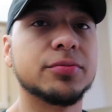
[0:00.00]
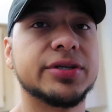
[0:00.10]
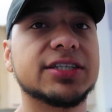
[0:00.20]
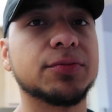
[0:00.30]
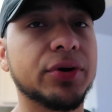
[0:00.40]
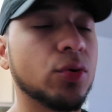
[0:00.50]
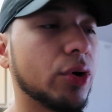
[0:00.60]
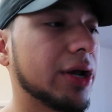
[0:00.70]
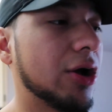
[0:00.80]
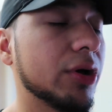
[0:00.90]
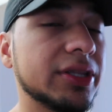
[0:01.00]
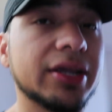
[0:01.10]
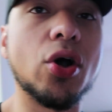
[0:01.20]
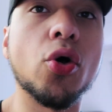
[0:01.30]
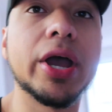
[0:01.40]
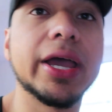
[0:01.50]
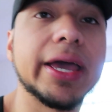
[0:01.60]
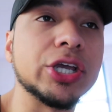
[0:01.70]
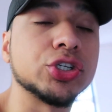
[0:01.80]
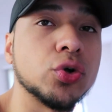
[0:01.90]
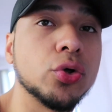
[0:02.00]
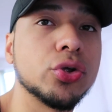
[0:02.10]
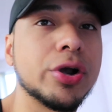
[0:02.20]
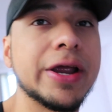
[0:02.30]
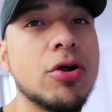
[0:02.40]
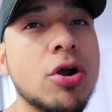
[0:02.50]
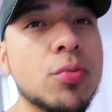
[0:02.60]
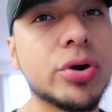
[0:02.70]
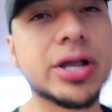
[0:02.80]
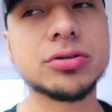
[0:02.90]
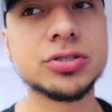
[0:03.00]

take some pre-workout, and then go hit a shoulder and arm workout